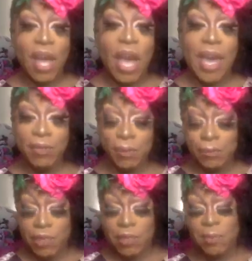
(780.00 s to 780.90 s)
I have the
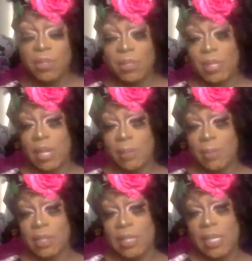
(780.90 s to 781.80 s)
first book set up
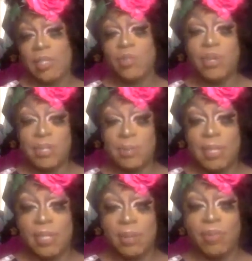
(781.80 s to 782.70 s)
because I didn't trust
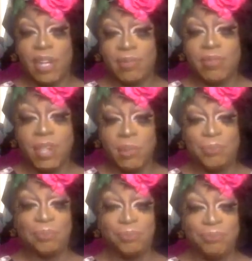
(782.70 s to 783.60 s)
myself enough. So
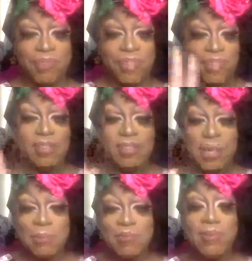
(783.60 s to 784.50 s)

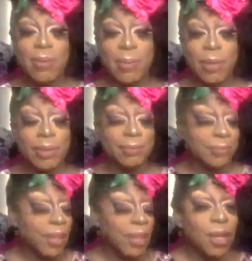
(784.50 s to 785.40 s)
don't worry.
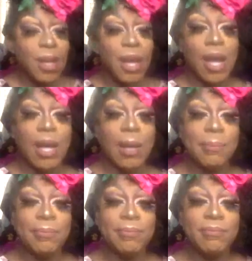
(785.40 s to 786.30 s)

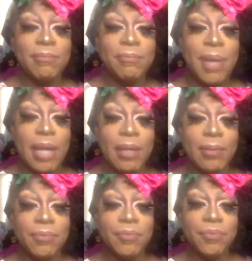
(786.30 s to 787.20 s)
But
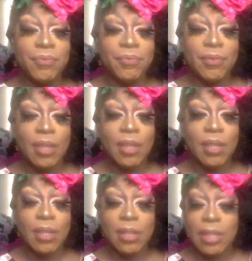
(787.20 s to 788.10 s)

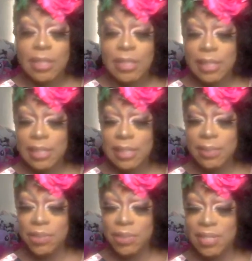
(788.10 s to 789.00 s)
let's see
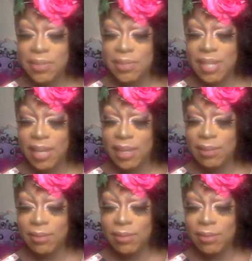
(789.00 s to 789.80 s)
what you guys are saying.